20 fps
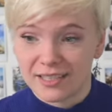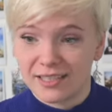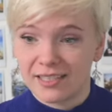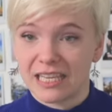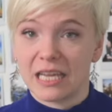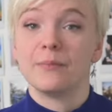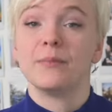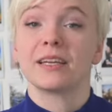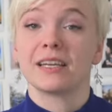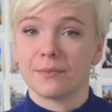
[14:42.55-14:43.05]

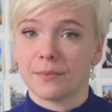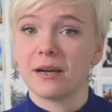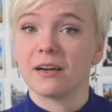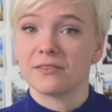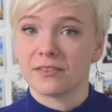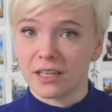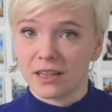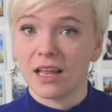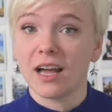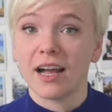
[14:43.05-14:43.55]
skimming
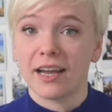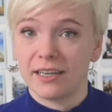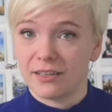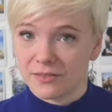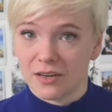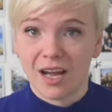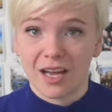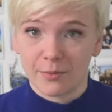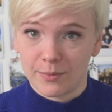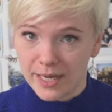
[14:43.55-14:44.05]
above the line
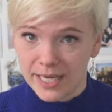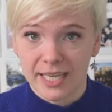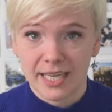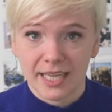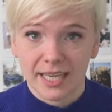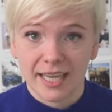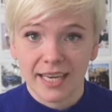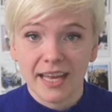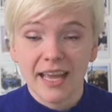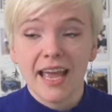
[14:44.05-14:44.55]
of not
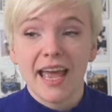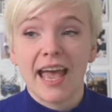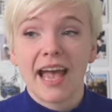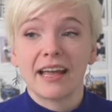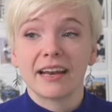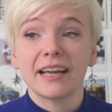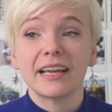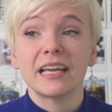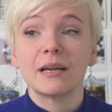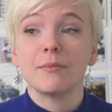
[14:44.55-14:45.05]
making it,
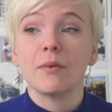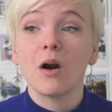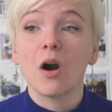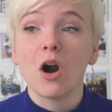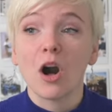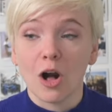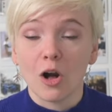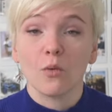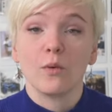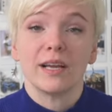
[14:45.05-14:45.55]
and I am
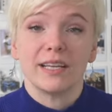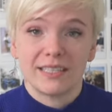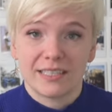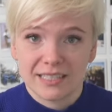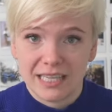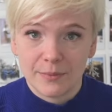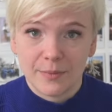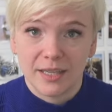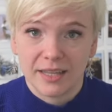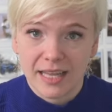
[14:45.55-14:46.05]
always
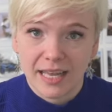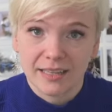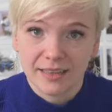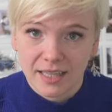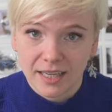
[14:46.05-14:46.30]
skimming that